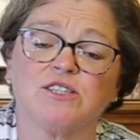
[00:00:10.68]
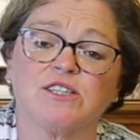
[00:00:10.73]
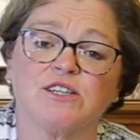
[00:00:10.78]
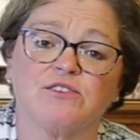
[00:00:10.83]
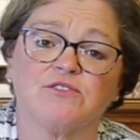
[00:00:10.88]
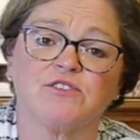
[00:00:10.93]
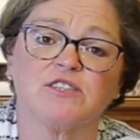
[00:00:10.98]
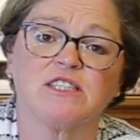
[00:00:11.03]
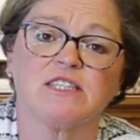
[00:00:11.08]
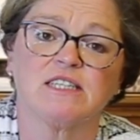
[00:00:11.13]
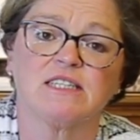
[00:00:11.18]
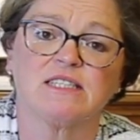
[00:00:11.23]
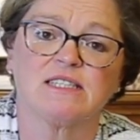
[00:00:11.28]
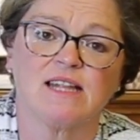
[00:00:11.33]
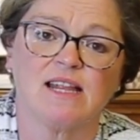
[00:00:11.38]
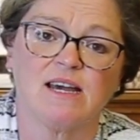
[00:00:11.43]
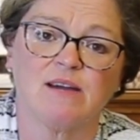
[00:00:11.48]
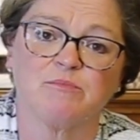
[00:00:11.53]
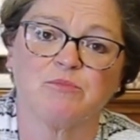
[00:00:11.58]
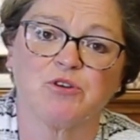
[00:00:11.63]
Services
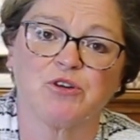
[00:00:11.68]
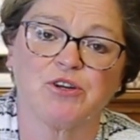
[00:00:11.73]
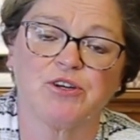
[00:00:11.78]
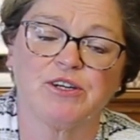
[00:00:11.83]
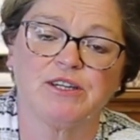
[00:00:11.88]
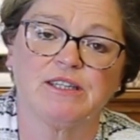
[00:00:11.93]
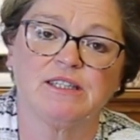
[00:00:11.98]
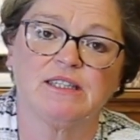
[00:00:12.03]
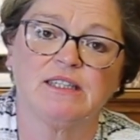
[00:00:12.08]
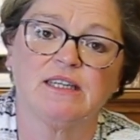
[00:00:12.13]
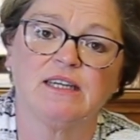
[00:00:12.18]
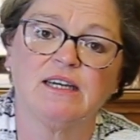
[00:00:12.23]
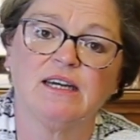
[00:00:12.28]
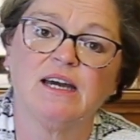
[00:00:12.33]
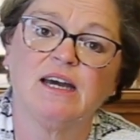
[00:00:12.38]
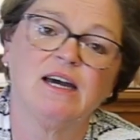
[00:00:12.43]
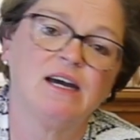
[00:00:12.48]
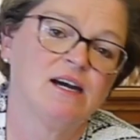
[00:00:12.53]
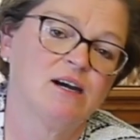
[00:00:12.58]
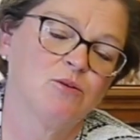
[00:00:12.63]
Librarian.
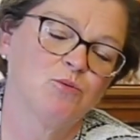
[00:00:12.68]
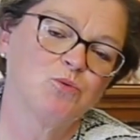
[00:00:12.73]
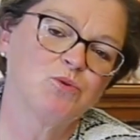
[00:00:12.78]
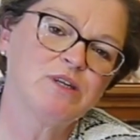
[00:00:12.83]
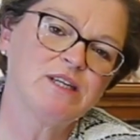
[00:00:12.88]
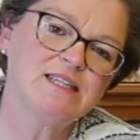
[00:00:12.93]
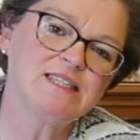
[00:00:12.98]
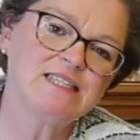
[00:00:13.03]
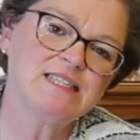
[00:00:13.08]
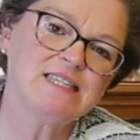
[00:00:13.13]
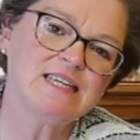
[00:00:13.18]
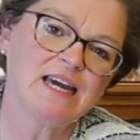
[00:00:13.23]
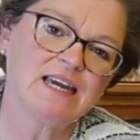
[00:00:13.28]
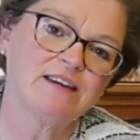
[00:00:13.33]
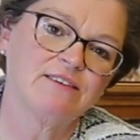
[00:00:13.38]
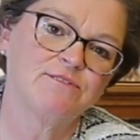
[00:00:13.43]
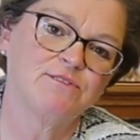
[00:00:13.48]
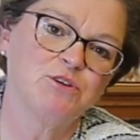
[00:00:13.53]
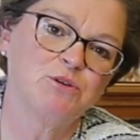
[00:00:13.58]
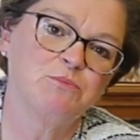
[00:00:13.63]
I wanted to take
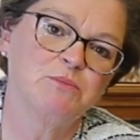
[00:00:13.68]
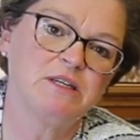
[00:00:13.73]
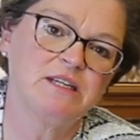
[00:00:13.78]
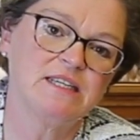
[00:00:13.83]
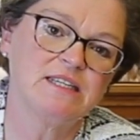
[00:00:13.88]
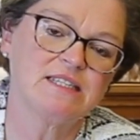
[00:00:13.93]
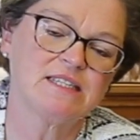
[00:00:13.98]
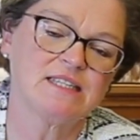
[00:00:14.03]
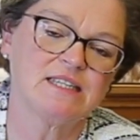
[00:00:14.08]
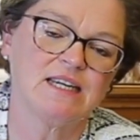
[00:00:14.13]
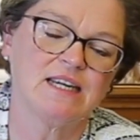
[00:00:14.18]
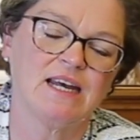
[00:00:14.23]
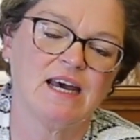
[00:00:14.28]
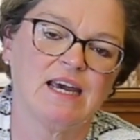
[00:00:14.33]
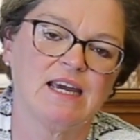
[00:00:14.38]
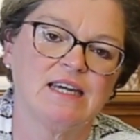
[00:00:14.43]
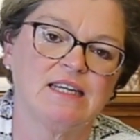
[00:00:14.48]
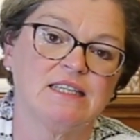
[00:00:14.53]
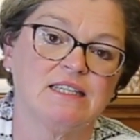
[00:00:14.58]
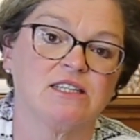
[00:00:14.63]
a few minutes
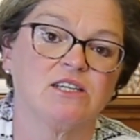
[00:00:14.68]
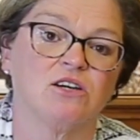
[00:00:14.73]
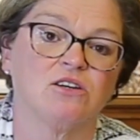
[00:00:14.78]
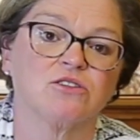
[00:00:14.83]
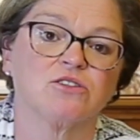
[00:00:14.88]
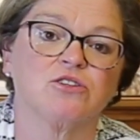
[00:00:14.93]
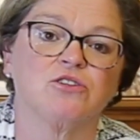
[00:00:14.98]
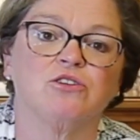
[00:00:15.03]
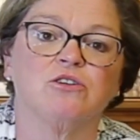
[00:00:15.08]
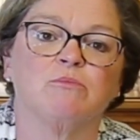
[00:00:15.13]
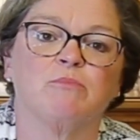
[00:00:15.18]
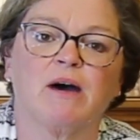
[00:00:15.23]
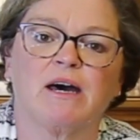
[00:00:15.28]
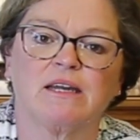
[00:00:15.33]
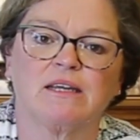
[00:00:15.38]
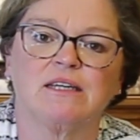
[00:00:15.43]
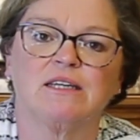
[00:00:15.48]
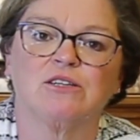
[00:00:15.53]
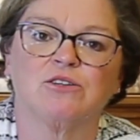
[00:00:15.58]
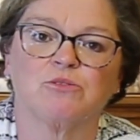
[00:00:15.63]
today to talk to you
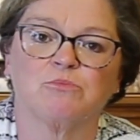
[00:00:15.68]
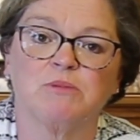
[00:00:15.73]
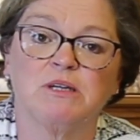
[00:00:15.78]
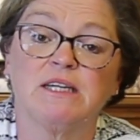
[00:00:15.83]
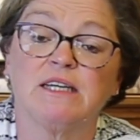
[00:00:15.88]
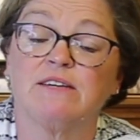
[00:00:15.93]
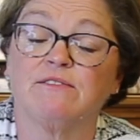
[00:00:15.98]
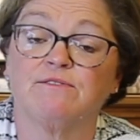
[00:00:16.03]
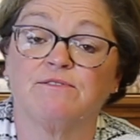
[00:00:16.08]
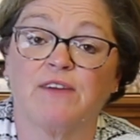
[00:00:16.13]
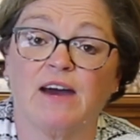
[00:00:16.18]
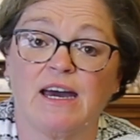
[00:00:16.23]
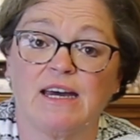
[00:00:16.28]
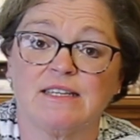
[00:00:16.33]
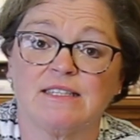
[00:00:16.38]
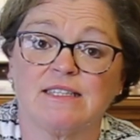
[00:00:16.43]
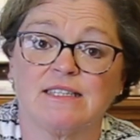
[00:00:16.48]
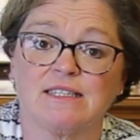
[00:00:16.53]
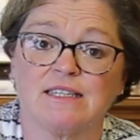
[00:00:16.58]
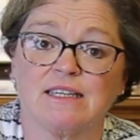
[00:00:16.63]
about intermittent
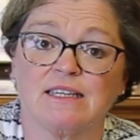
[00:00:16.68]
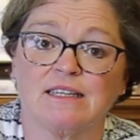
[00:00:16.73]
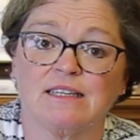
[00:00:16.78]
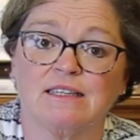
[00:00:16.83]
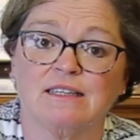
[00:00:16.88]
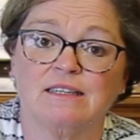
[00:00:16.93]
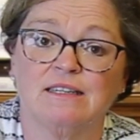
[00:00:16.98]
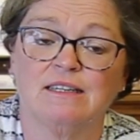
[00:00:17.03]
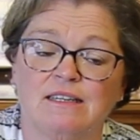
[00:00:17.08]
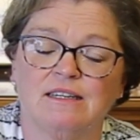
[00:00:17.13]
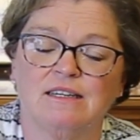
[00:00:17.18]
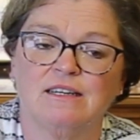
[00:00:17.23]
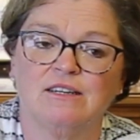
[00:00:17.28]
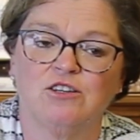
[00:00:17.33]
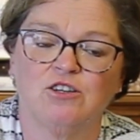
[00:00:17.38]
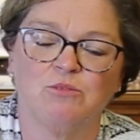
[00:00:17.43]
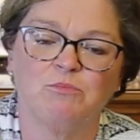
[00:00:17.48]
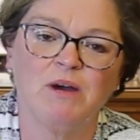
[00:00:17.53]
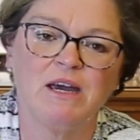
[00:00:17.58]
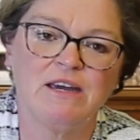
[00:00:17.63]
fasting.
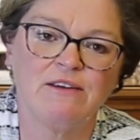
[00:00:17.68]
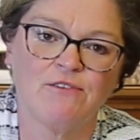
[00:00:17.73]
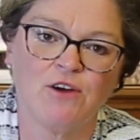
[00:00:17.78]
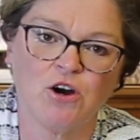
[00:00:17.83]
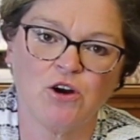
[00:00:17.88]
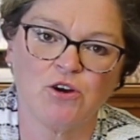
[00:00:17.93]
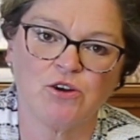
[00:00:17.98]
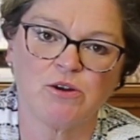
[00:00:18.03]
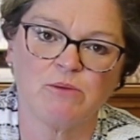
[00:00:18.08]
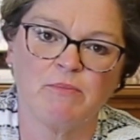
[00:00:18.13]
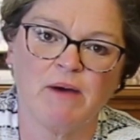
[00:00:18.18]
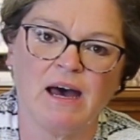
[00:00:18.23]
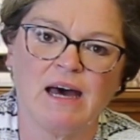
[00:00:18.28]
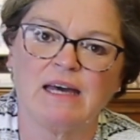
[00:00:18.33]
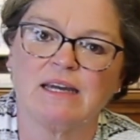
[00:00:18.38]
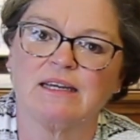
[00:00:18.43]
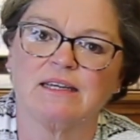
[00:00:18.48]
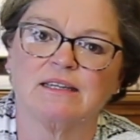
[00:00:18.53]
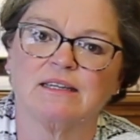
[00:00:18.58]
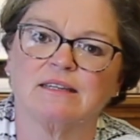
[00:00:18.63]
You may have heard
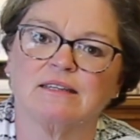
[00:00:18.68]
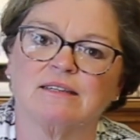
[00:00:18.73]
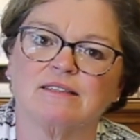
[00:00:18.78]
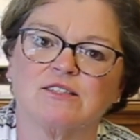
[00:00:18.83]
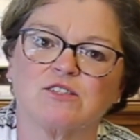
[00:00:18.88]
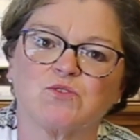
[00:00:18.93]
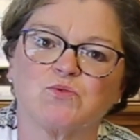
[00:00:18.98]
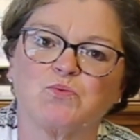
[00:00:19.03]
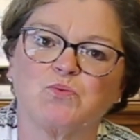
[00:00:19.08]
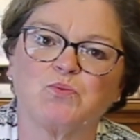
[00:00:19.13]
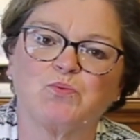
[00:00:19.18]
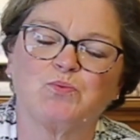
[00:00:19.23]
about it. It's,